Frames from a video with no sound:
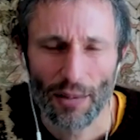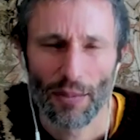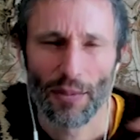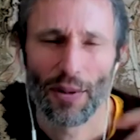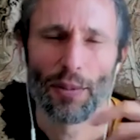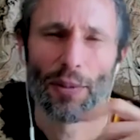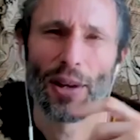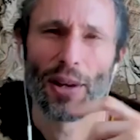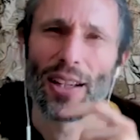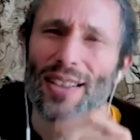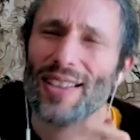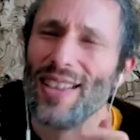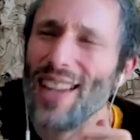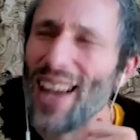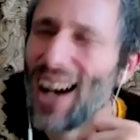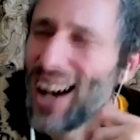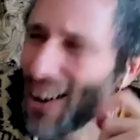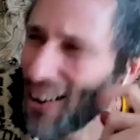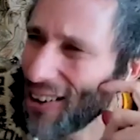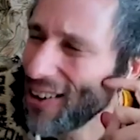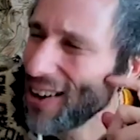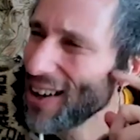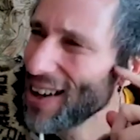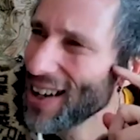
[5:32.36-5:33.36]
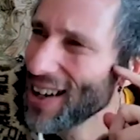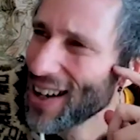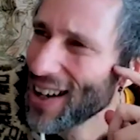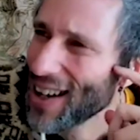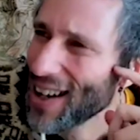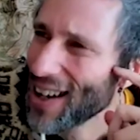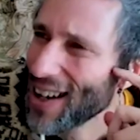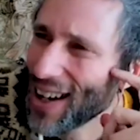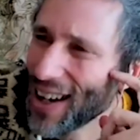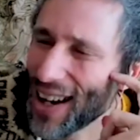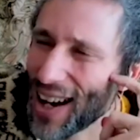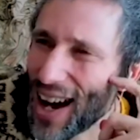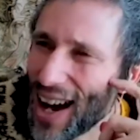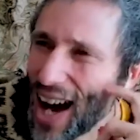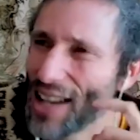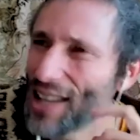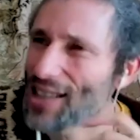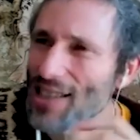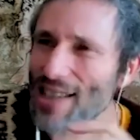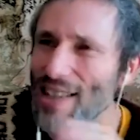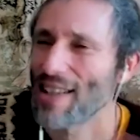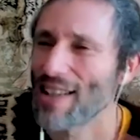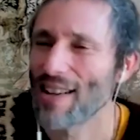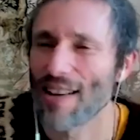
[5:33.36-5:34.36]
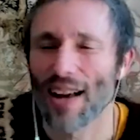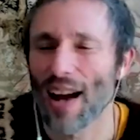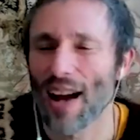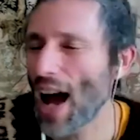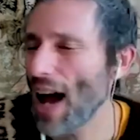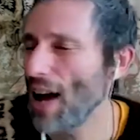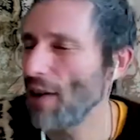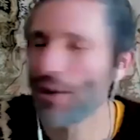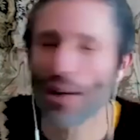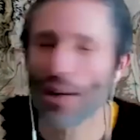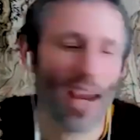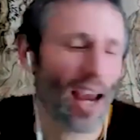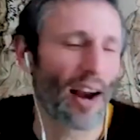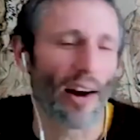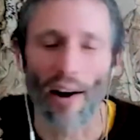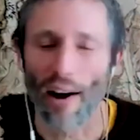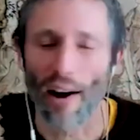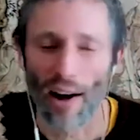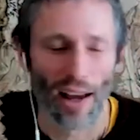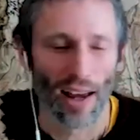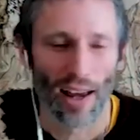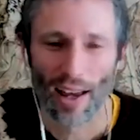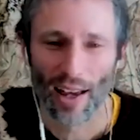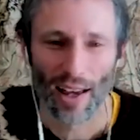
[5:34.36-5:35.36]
I'm like, no, I just, I don't care.